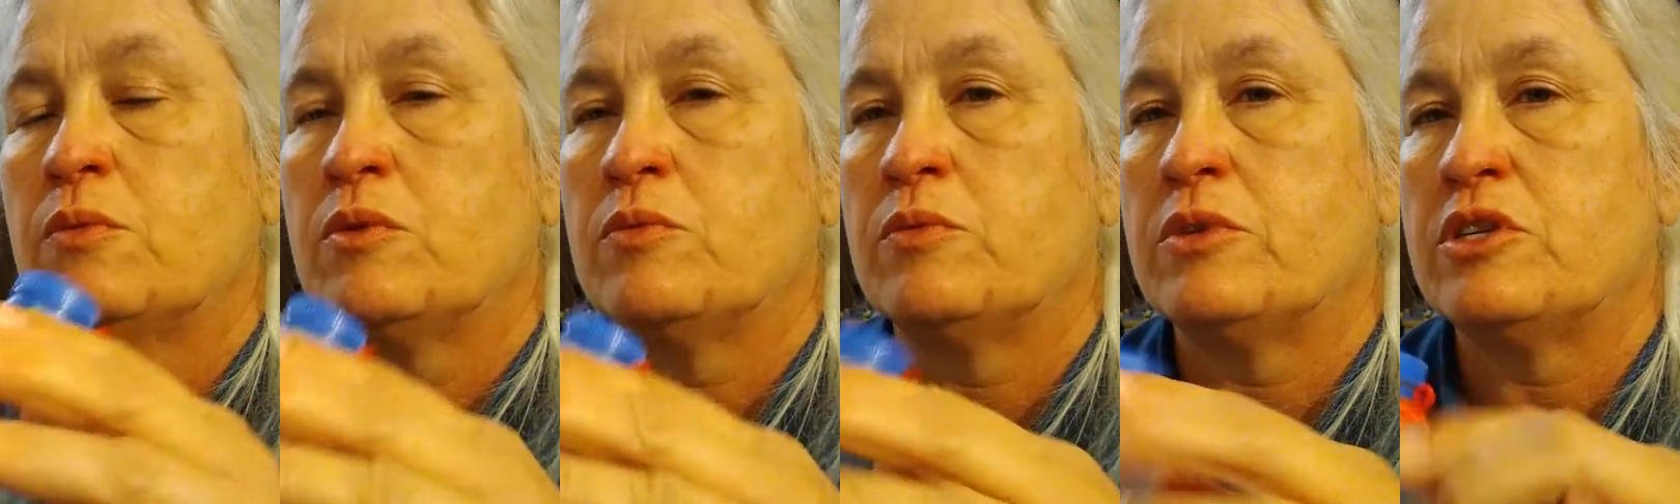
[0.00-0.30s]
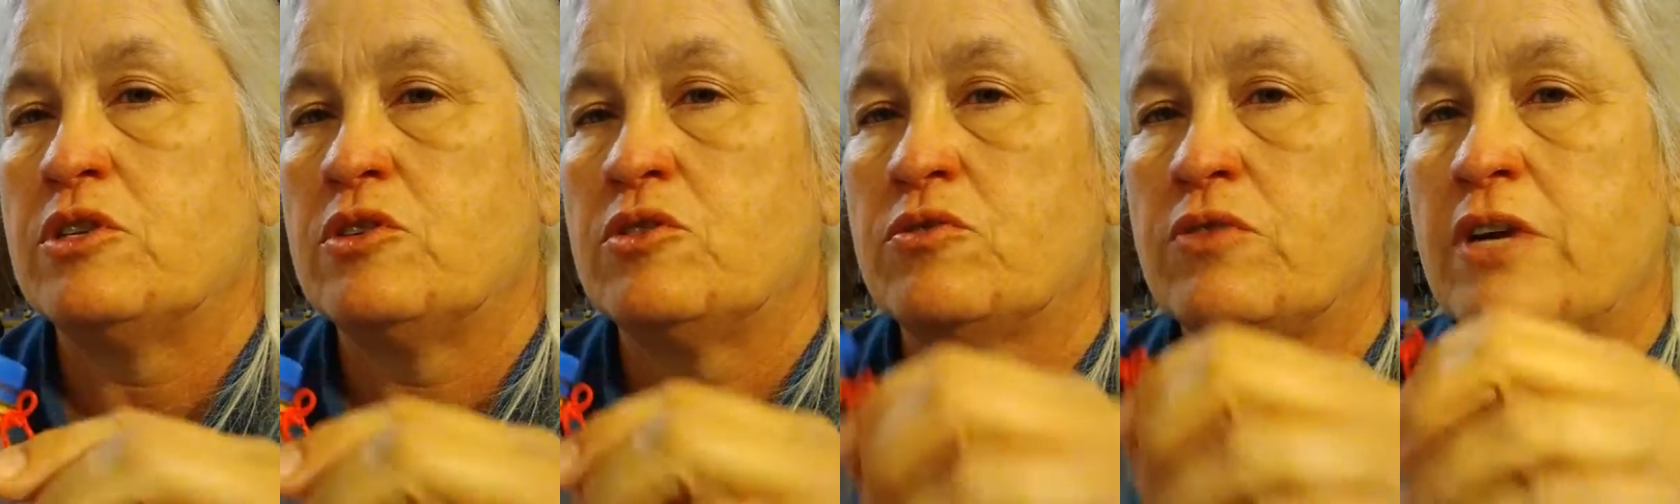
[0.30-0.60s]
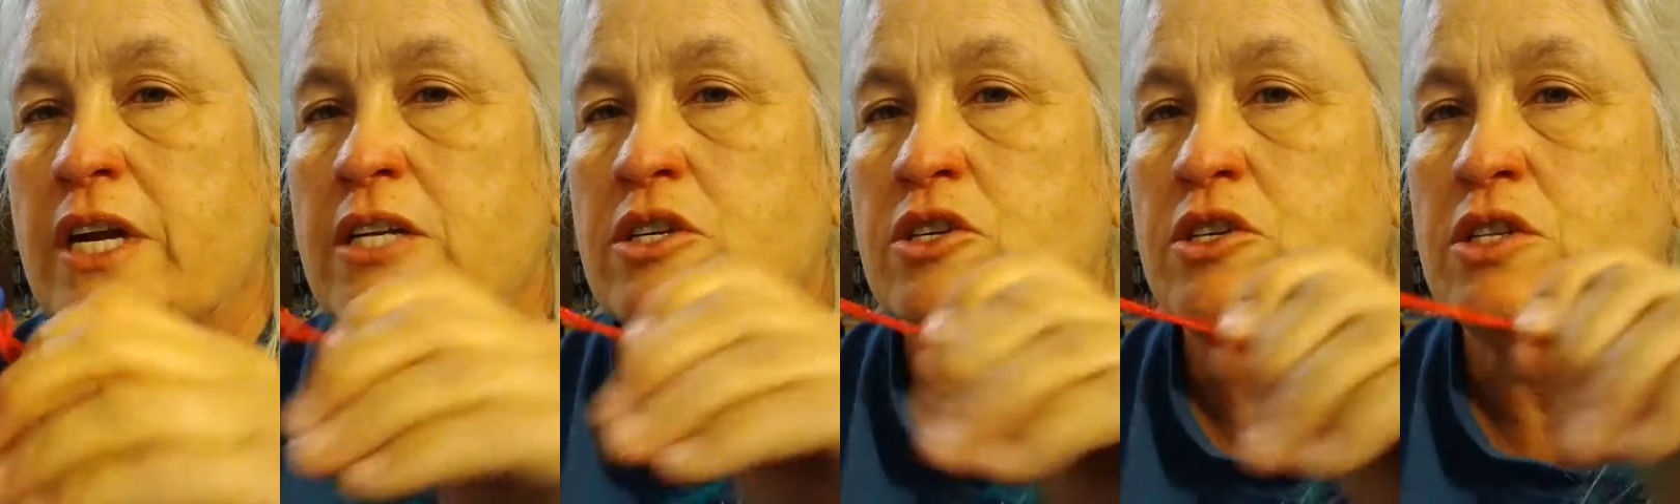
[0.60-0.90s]
When we
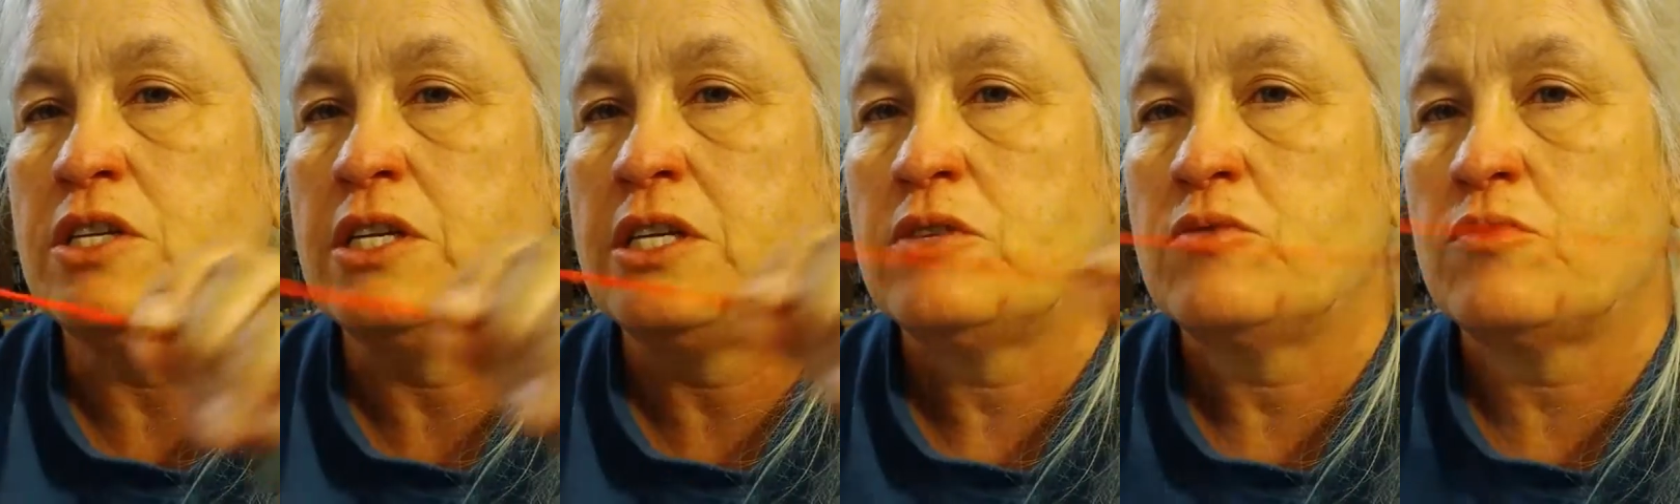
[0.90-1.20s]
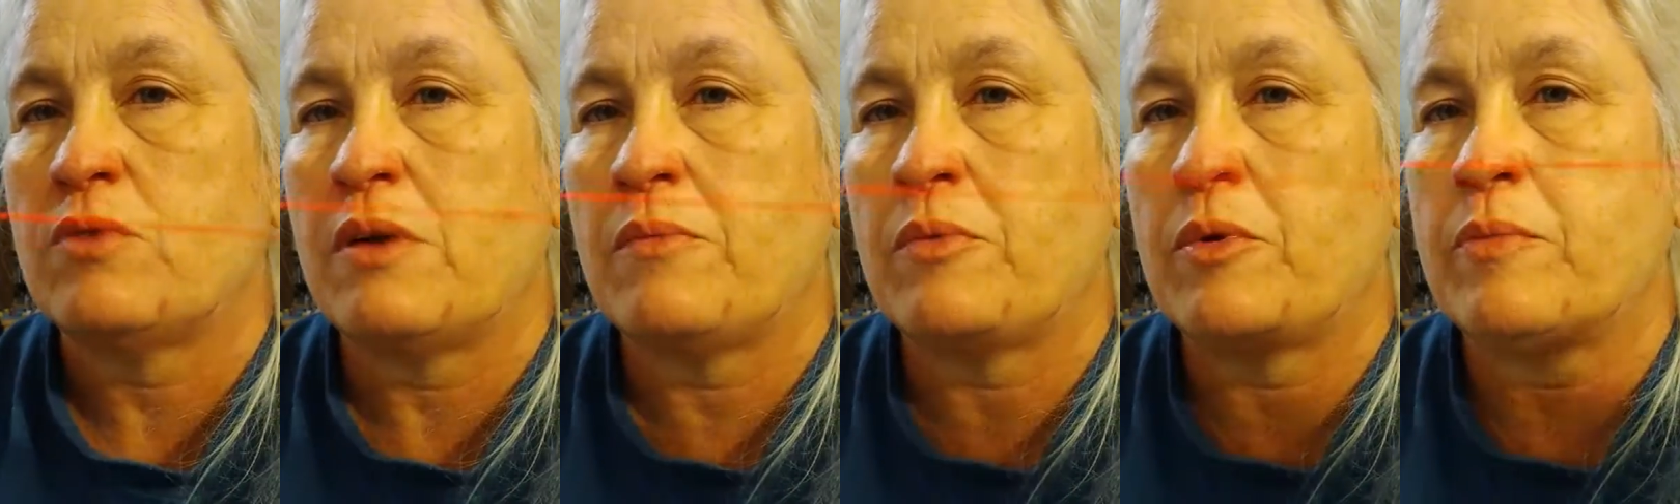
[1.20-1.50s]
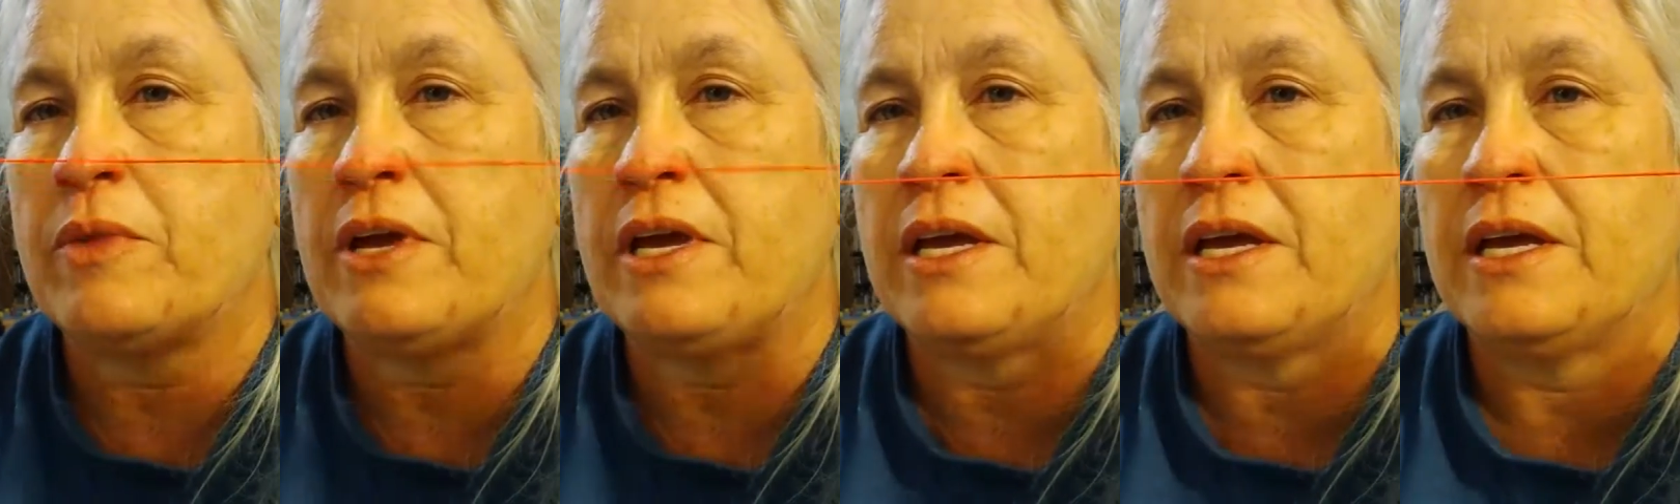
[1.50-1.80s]
stretch these
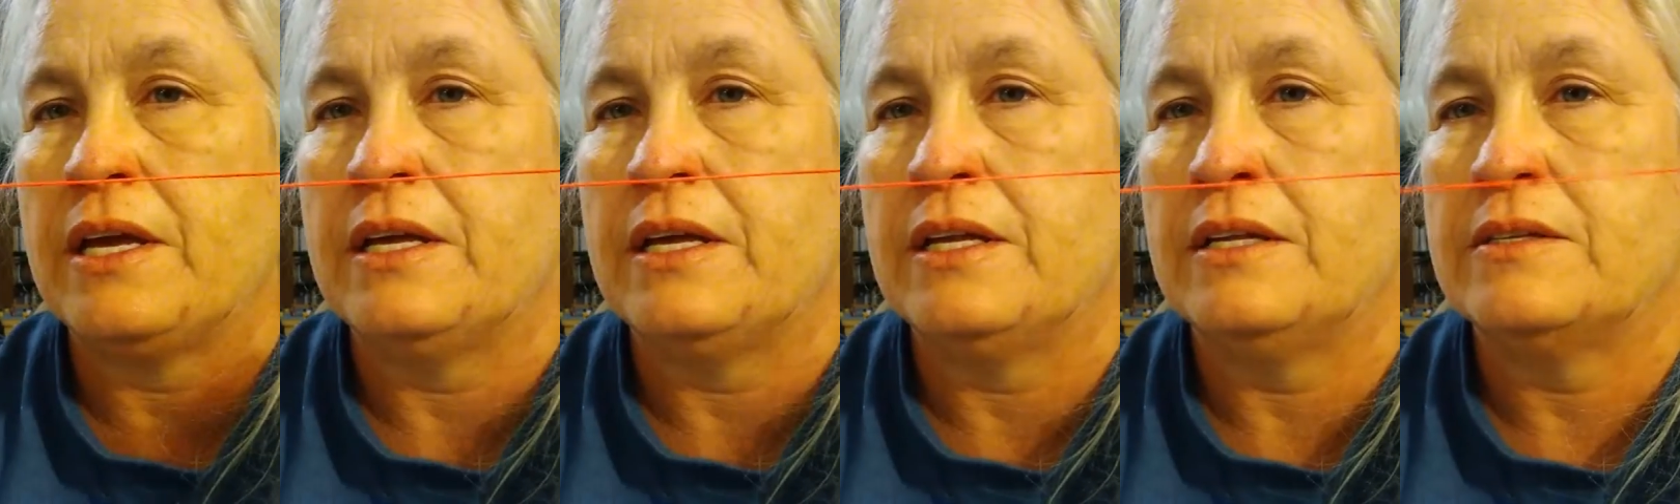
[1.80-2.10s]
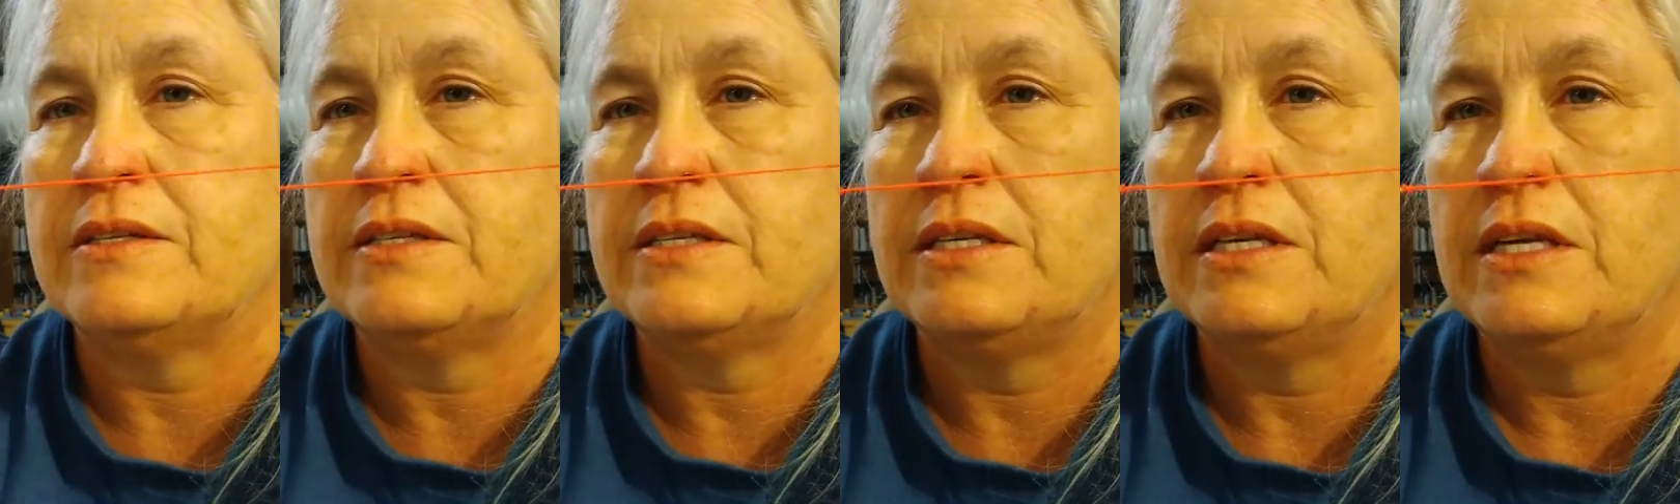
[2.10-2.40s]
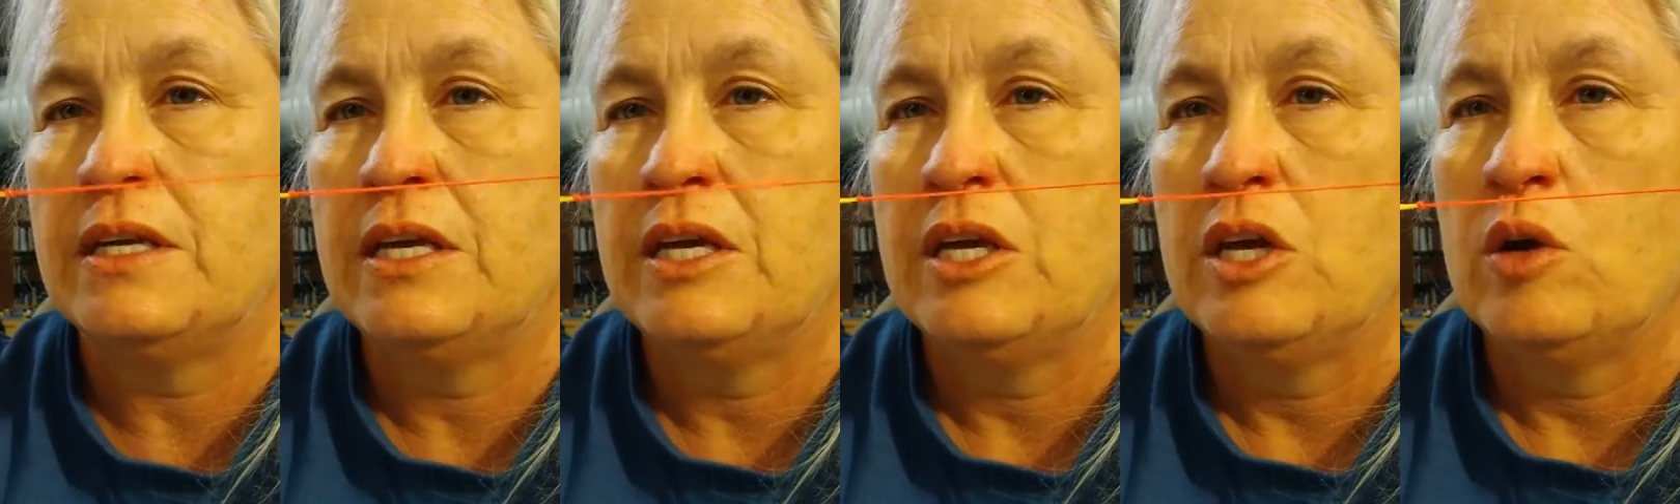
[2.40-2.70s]
rubber bands,
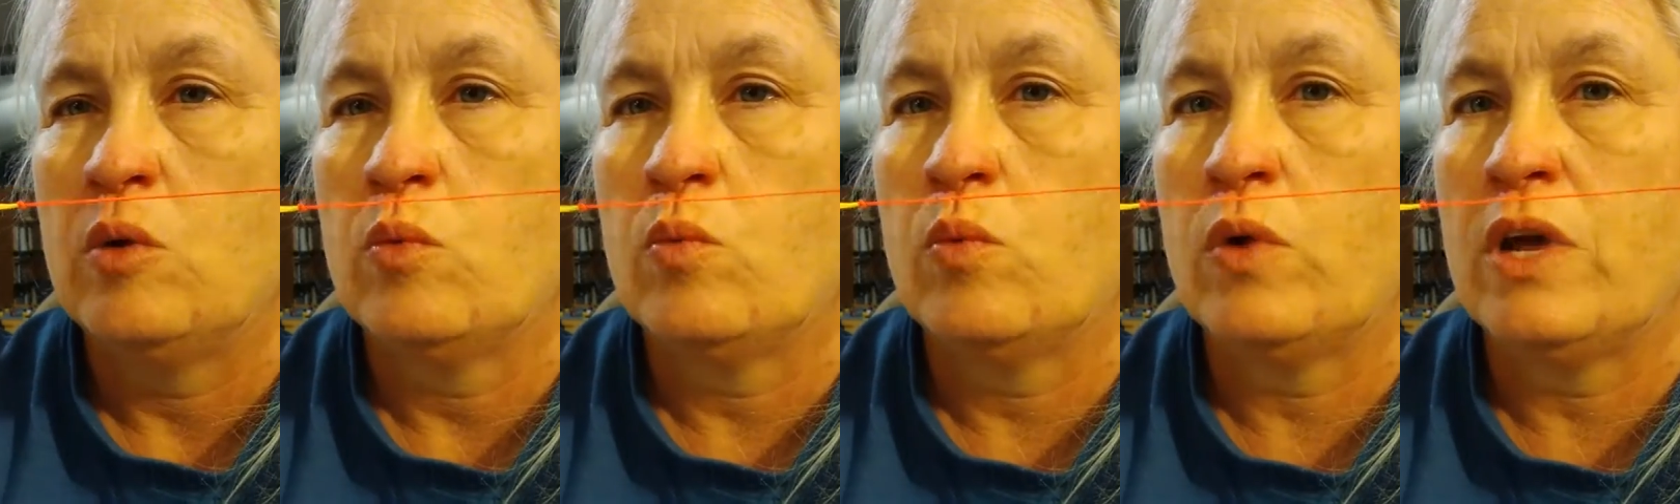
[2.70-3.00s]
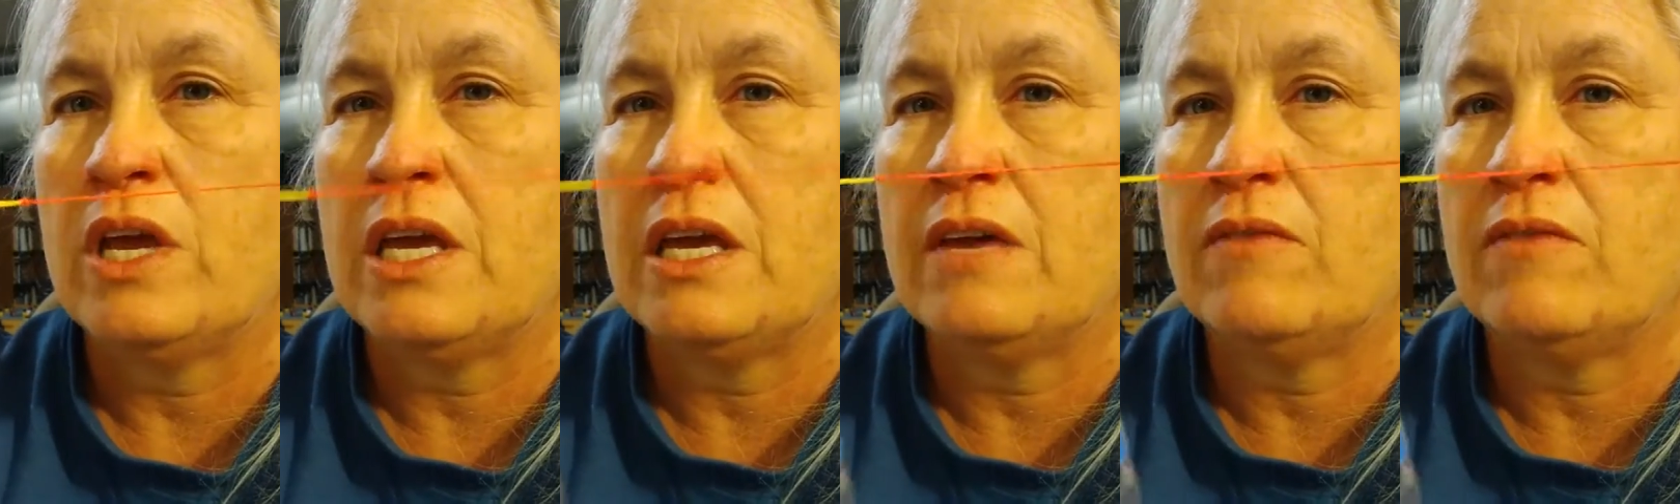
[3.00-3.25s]
we